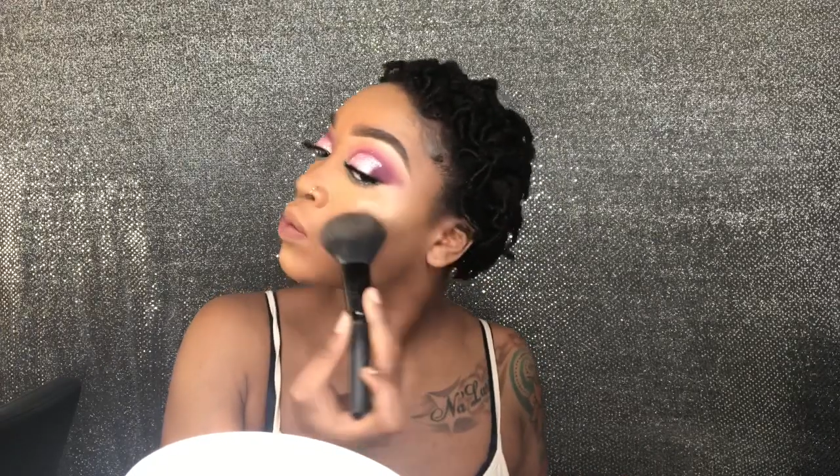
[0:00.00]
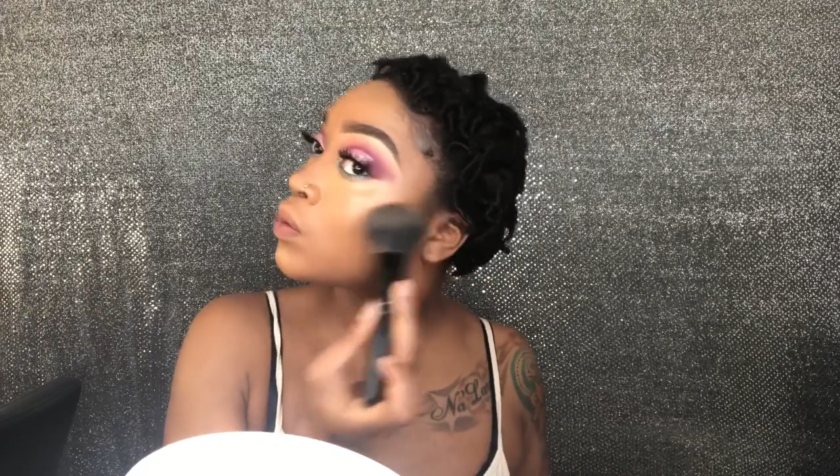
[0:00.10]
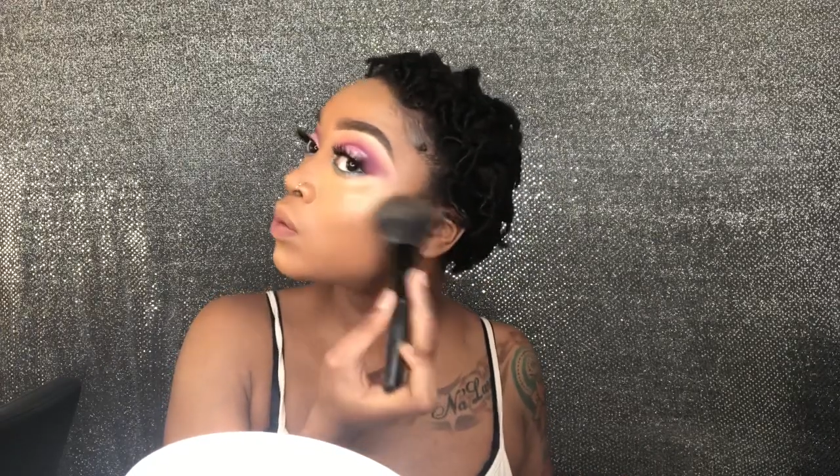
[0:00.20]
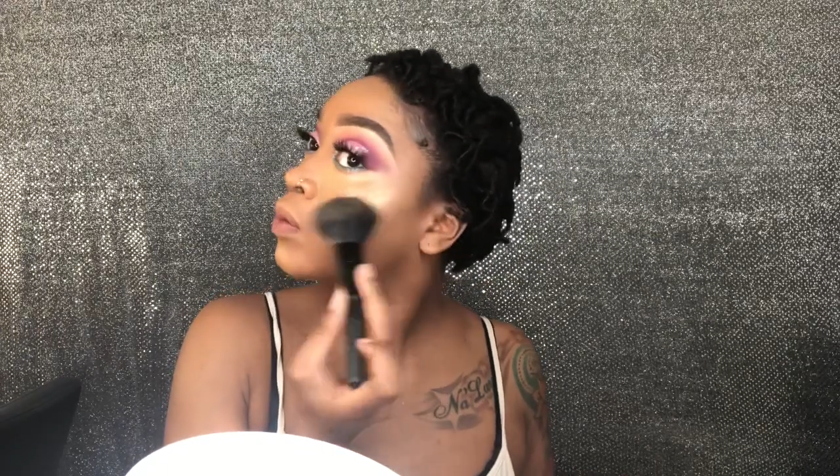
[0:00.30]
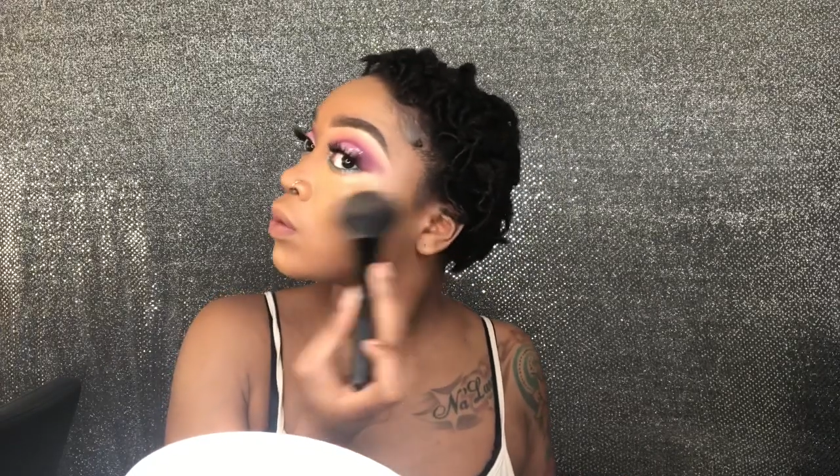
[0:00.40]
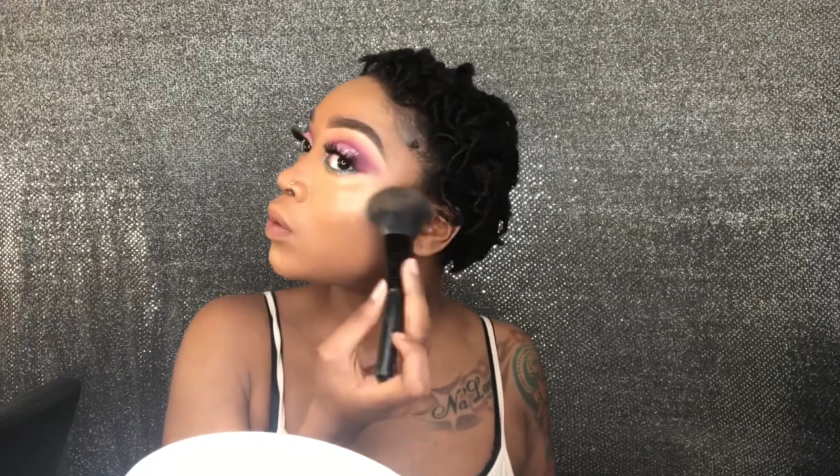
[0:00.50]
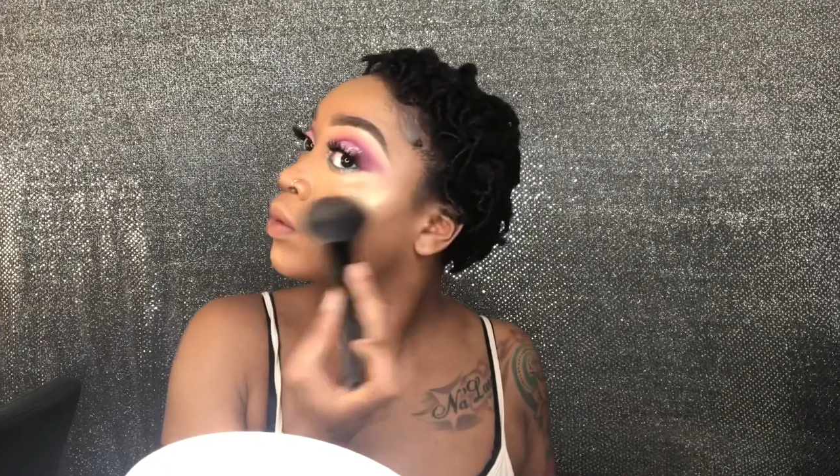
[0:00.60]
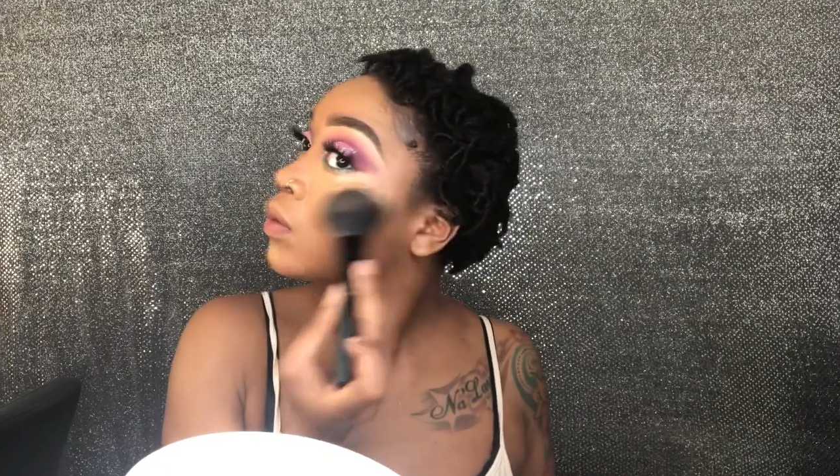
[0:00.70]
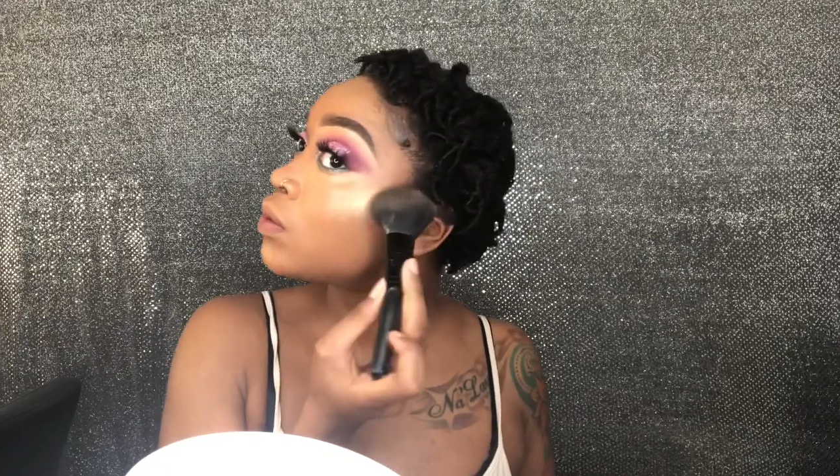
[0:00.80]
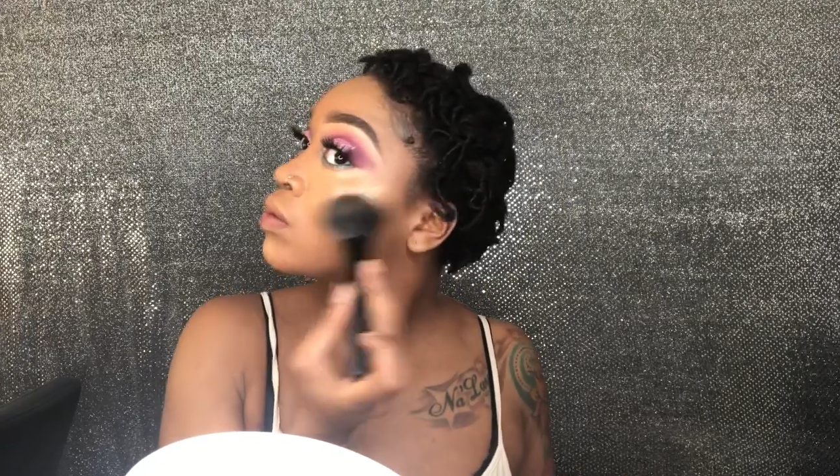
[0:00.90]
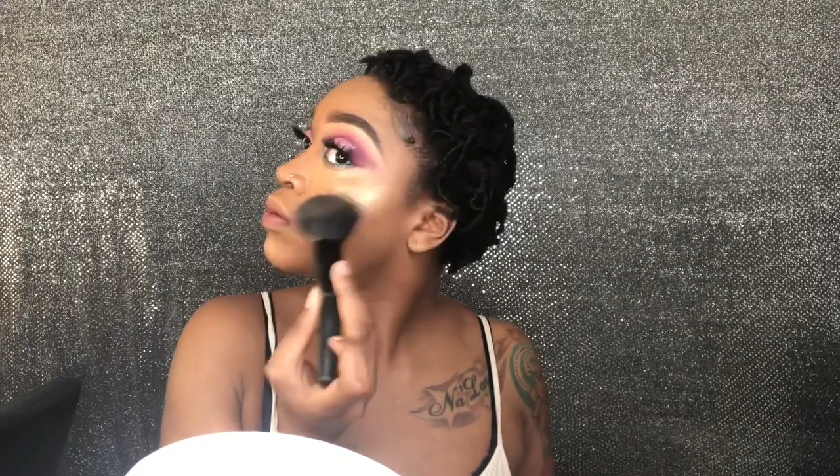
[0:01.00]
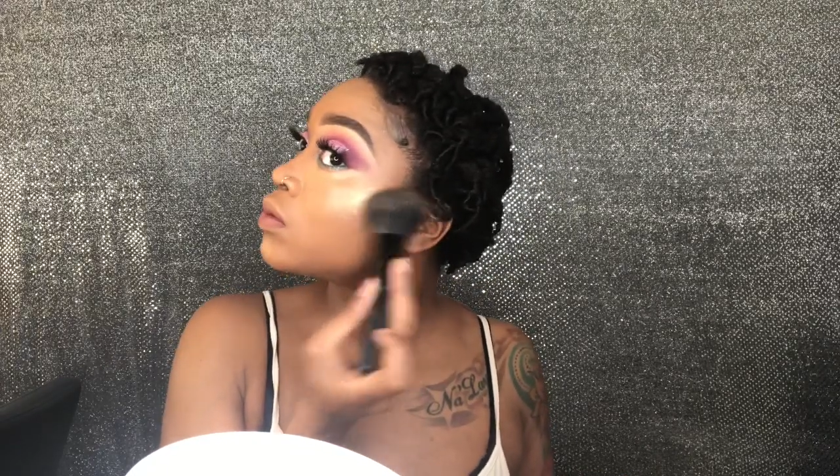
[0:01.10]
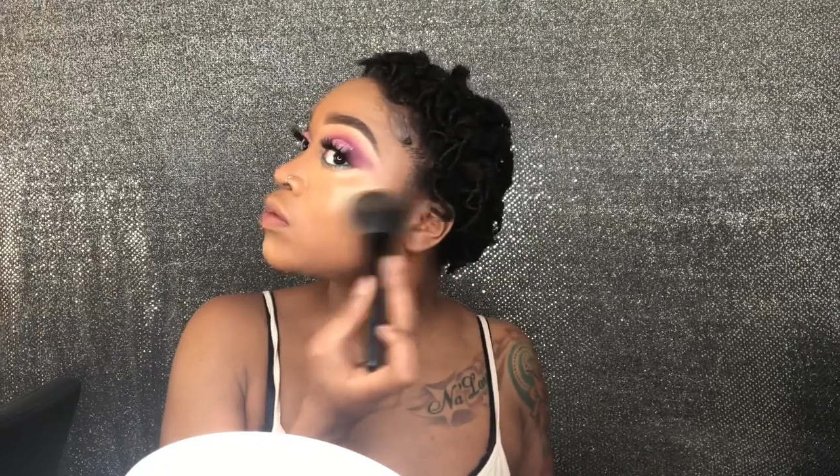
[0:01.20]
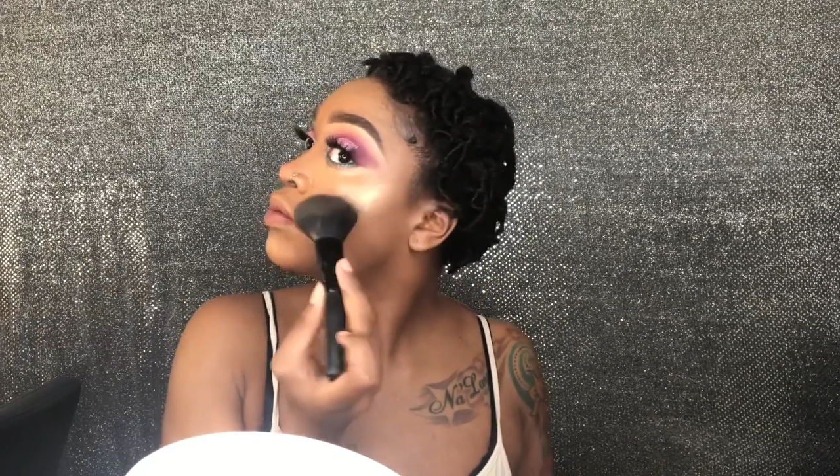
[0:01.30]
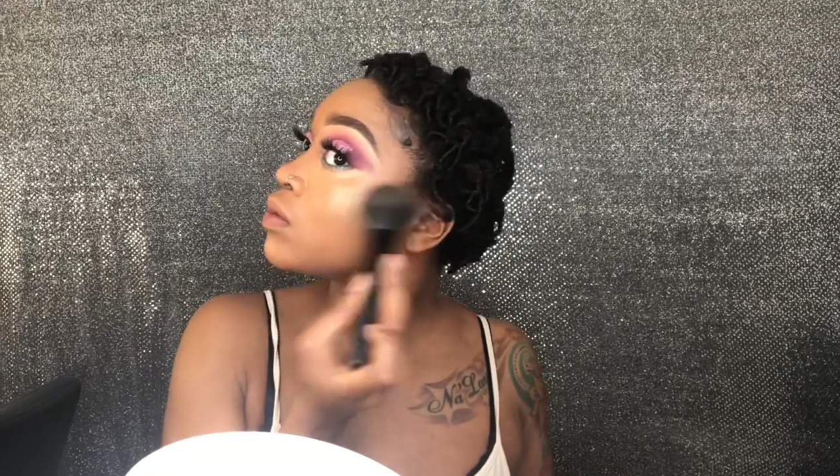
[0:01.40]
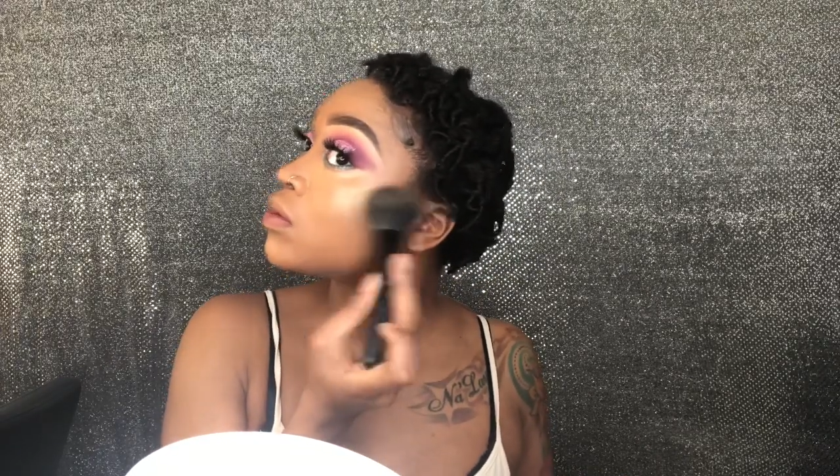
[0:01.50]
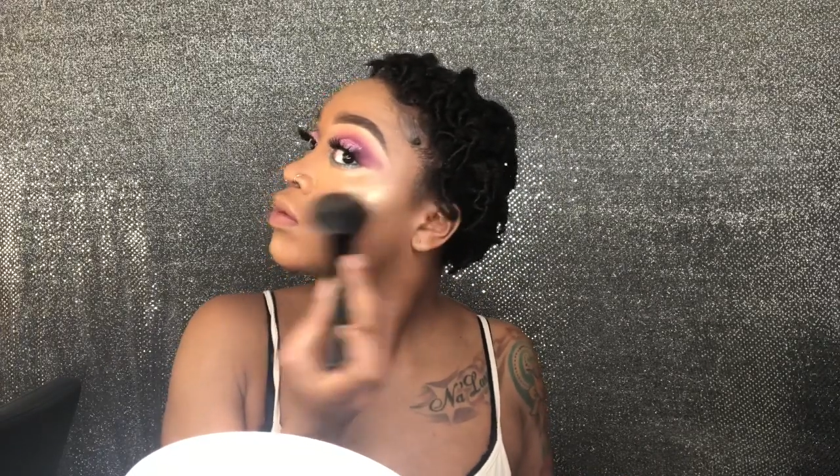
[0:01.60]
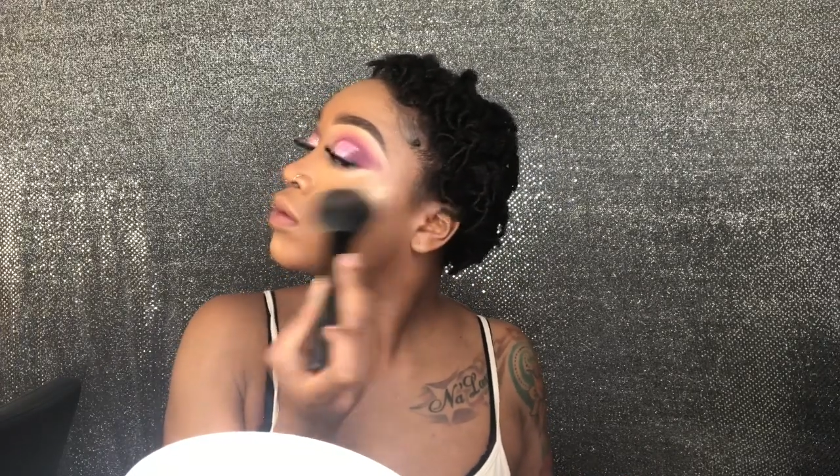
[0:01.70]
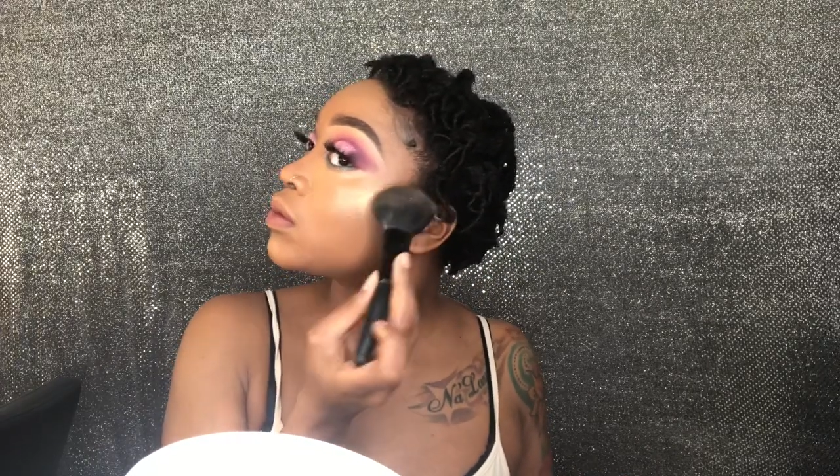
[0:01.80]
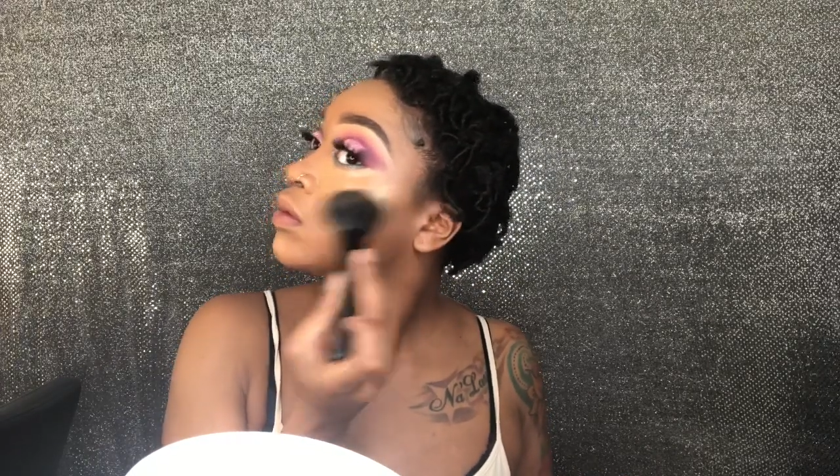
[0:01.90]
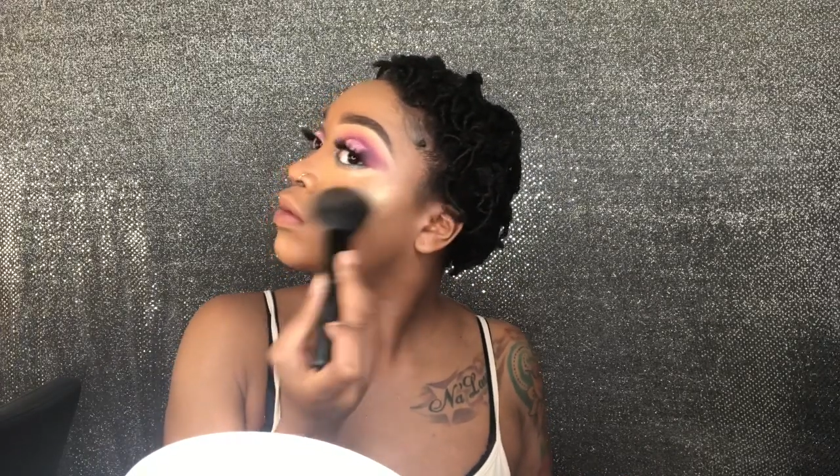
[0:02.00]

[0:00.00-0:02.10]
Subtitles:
You see them flakes? Do you see them flakes